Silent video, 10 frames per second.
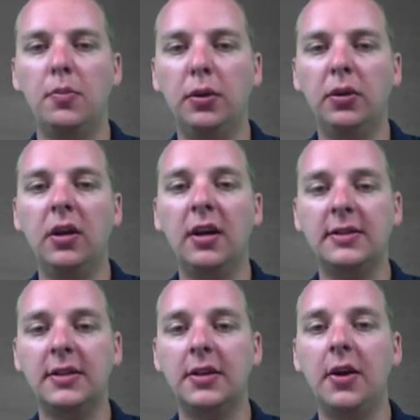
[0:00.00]

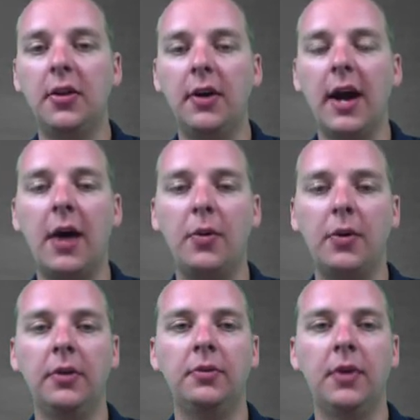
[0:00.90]
plus another
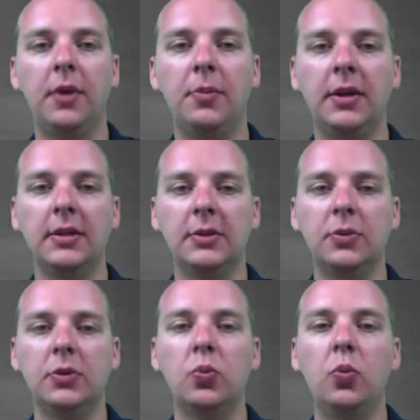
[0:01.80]
hour, right? Because it
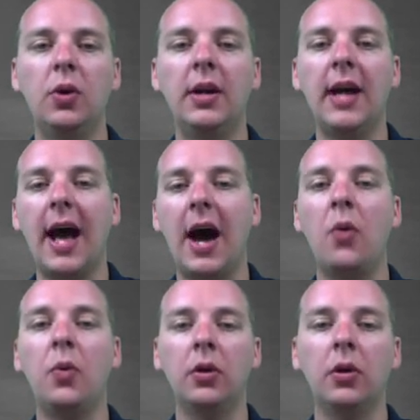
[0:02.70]
was one
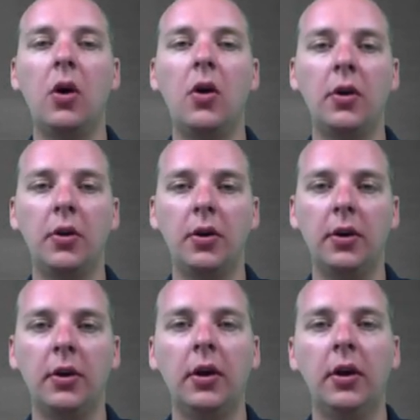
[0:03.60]
hour
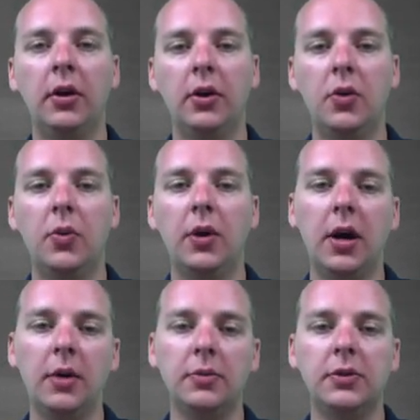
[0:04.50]
longer going
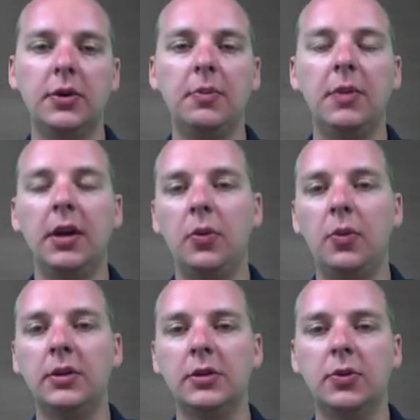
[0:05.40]
upstream than it
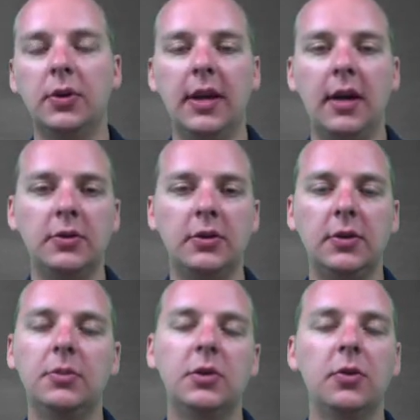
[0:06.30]
was going
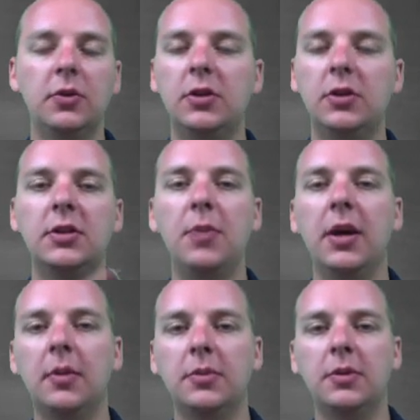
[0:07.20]
downstream. So just to
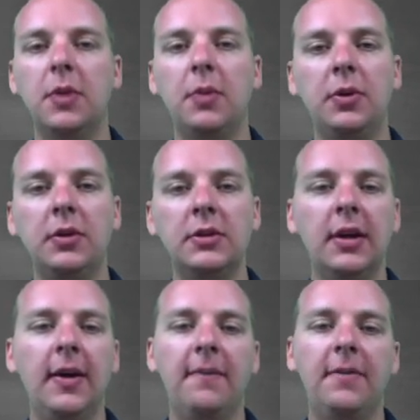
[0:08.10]
make up some numbers,
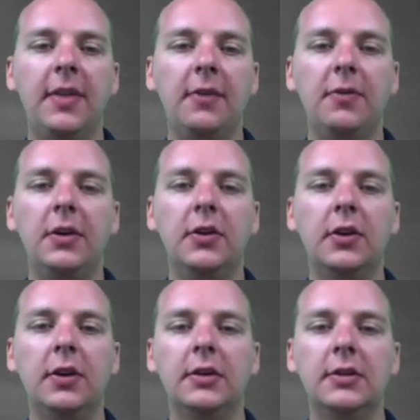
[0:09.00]
if it
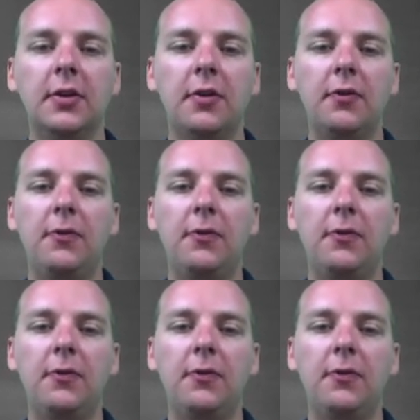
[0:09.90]
took us